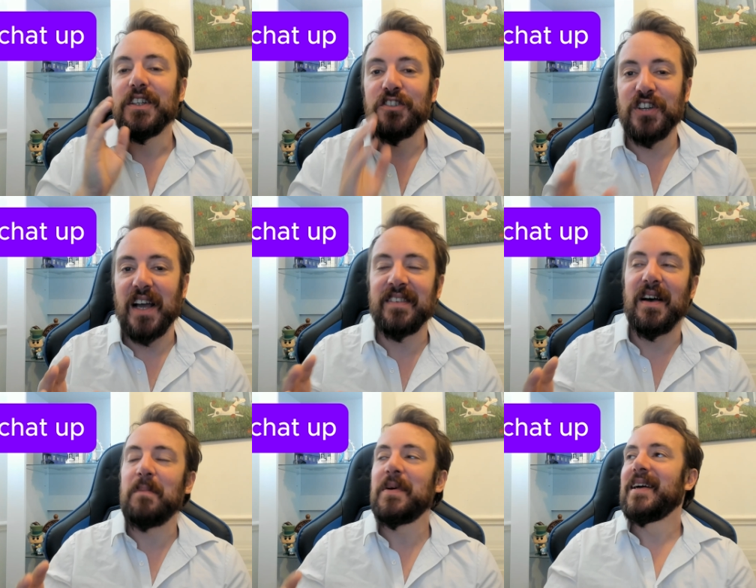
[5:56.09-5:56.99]
Chat
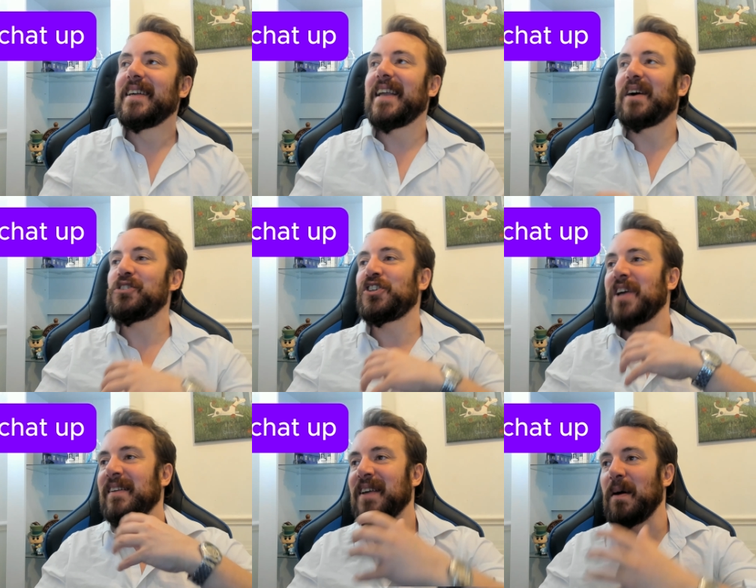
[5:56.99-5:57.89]
up. Now,
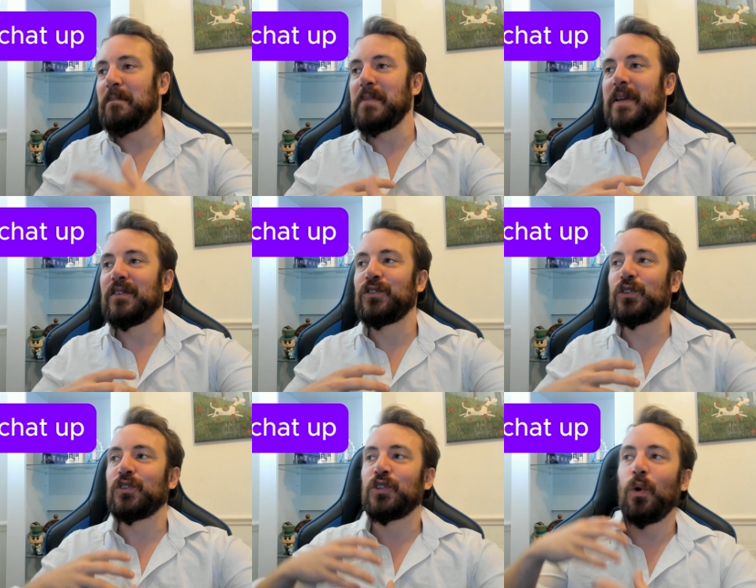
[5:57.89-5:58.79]
chat up means
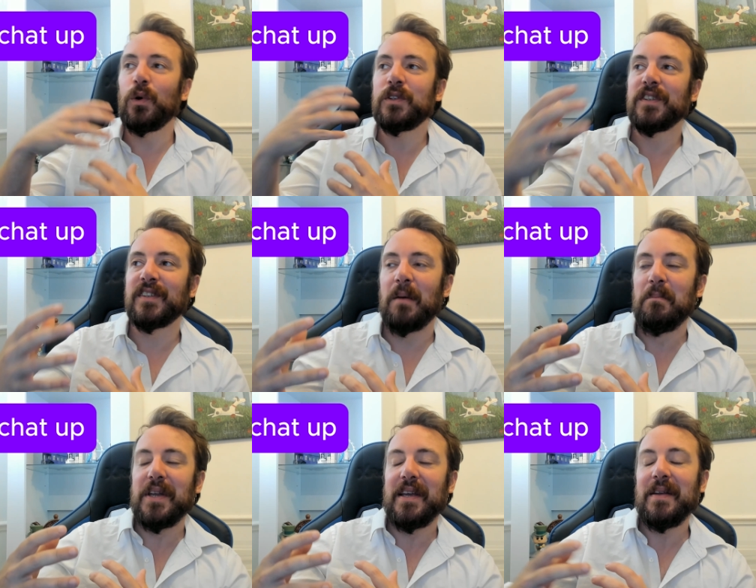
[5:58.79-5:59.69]
to talk to
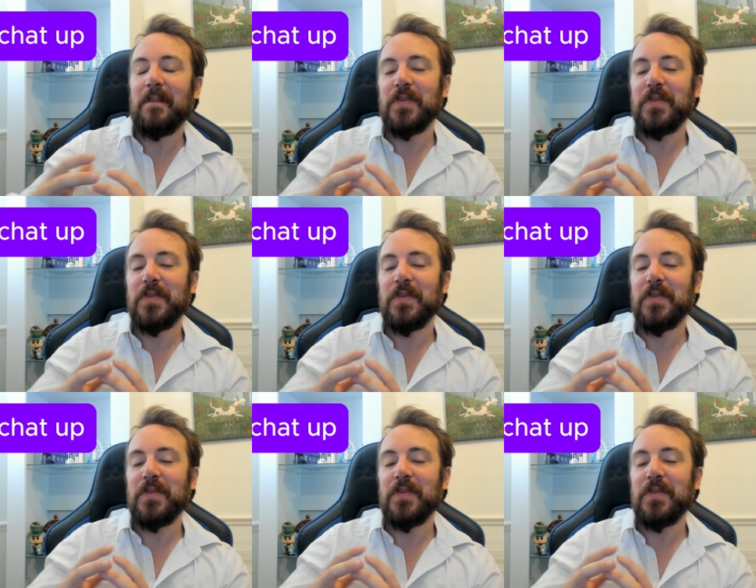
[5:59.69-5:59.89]
somebody